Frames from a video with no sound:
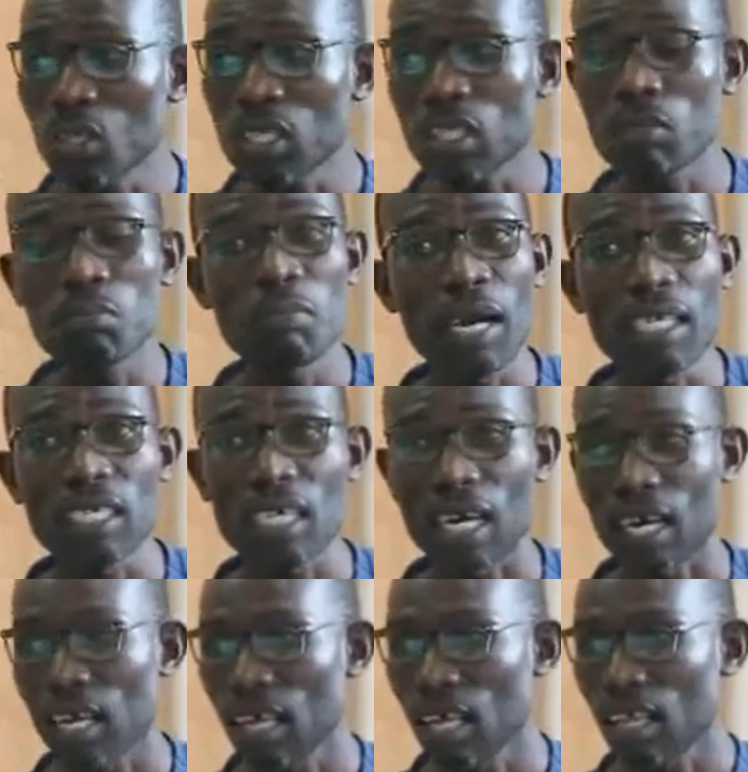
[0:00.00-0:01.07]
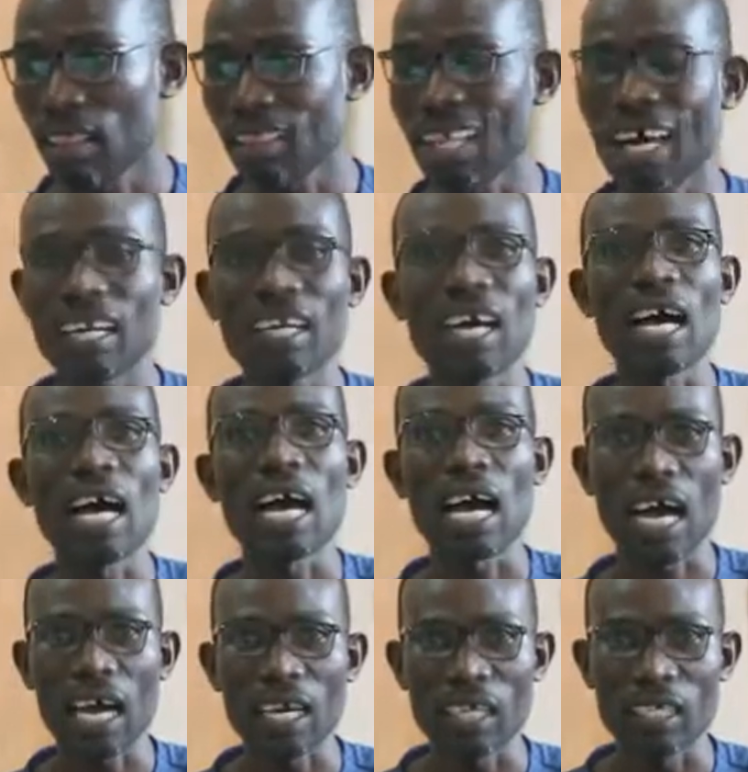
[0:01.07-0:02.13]
smarter than
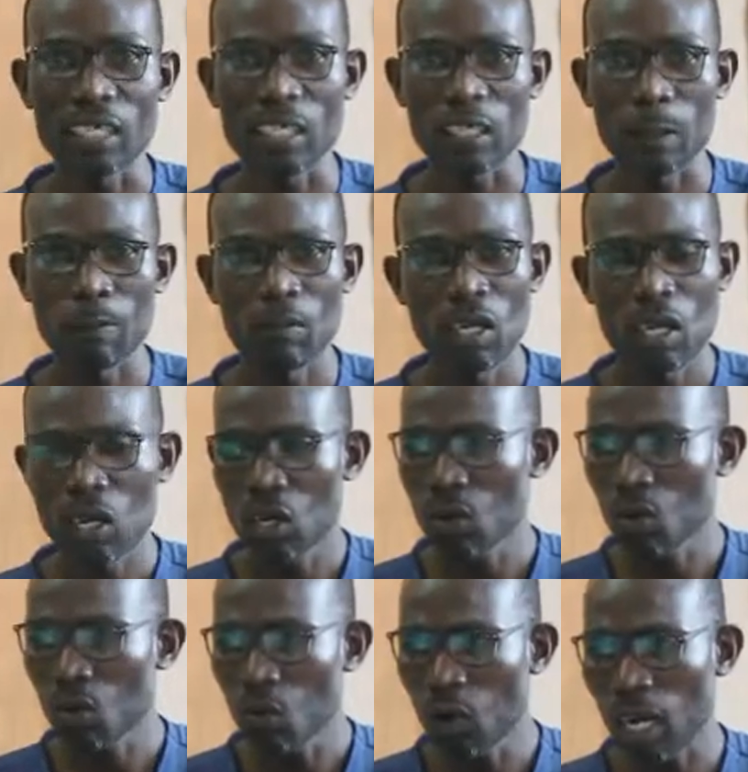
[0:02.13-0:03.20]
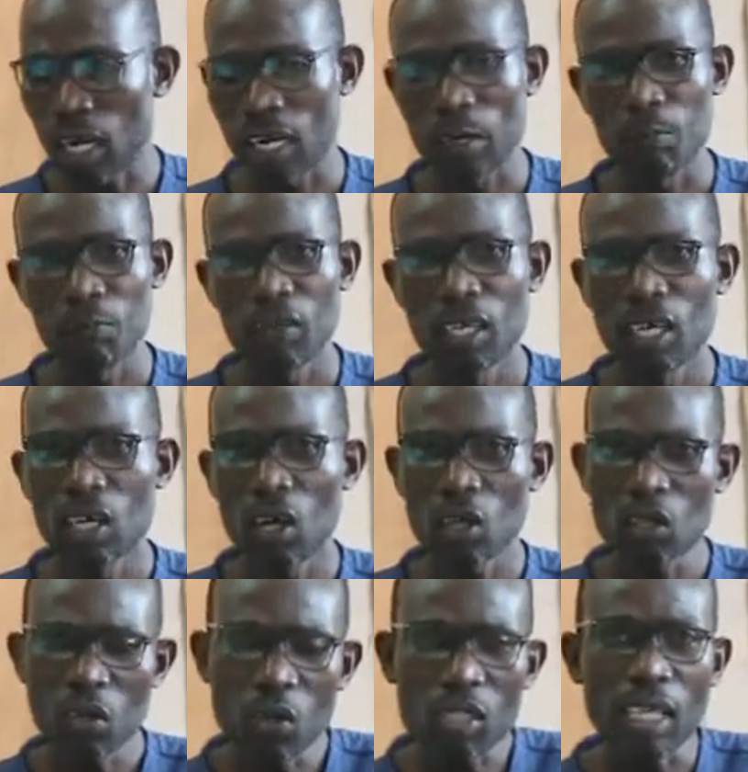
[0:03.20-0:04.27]
Alice. Well,
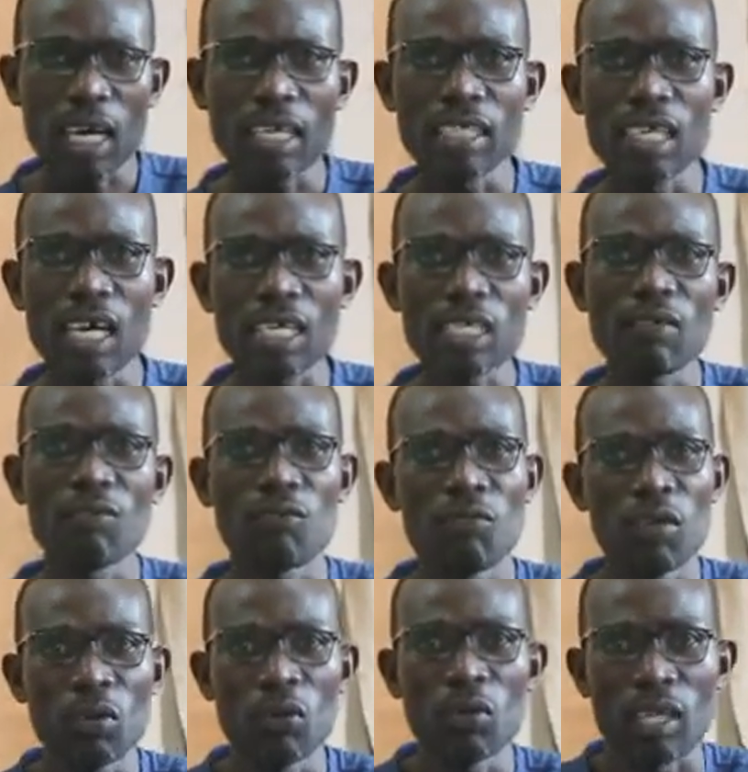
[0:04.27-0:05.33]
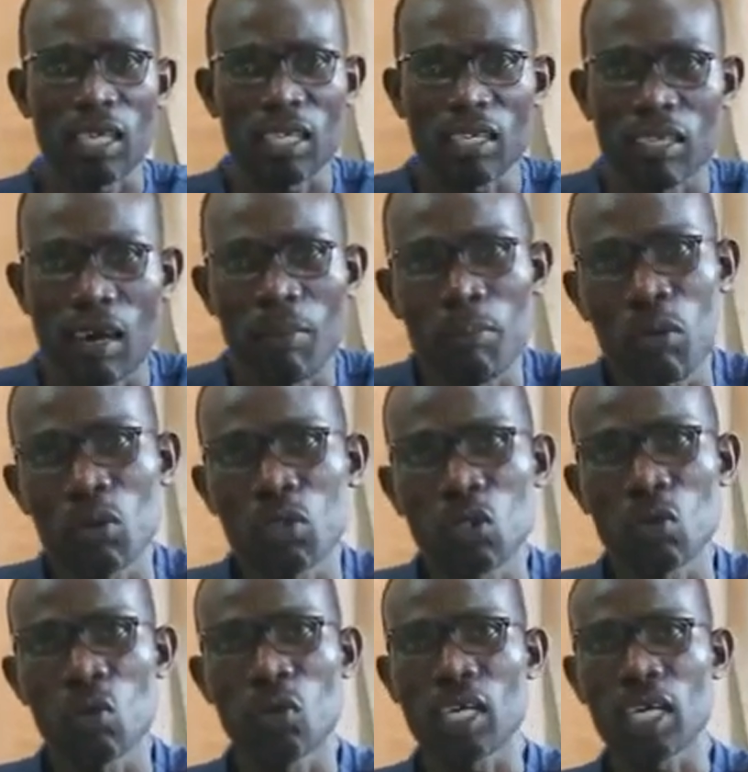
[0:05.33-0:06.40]
those are just few examples
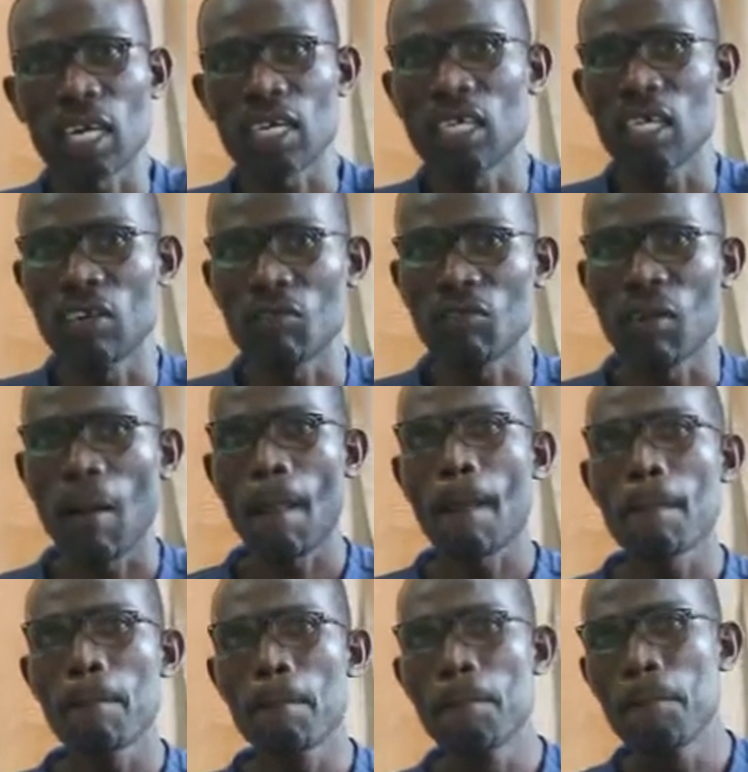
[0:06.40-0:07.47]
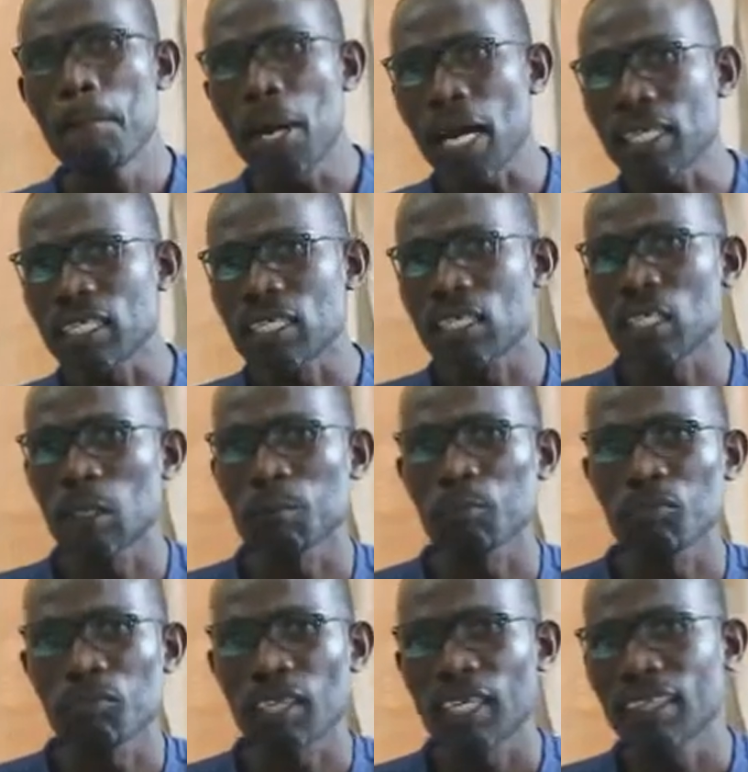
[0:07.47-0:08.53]
we can give. But
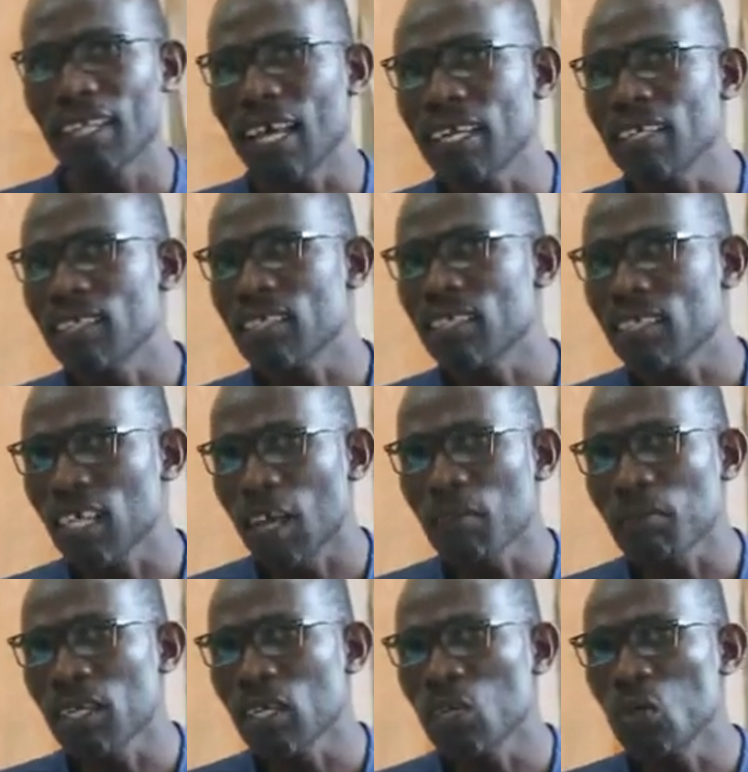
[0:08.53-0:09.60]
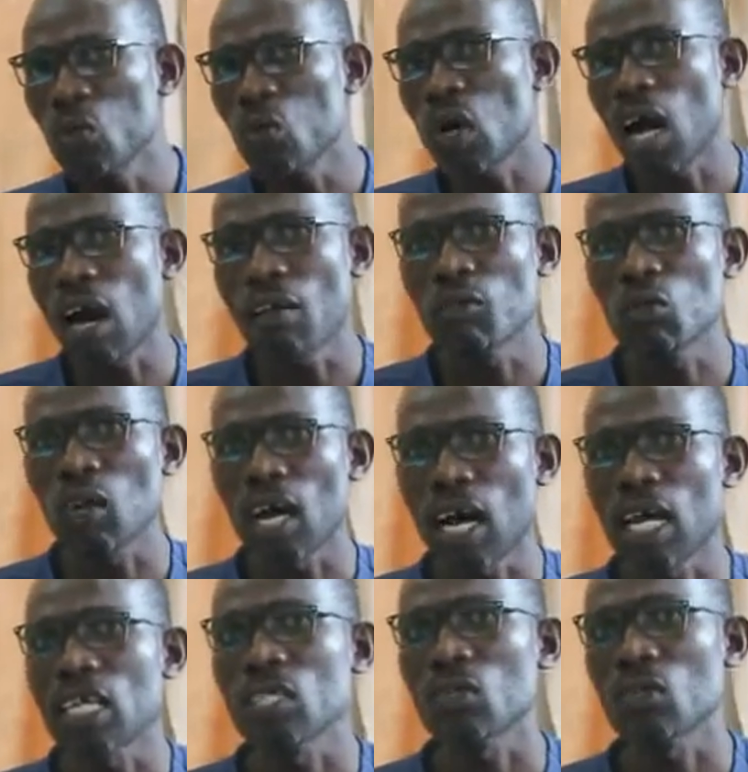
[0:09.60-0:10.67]
there is something you have to ask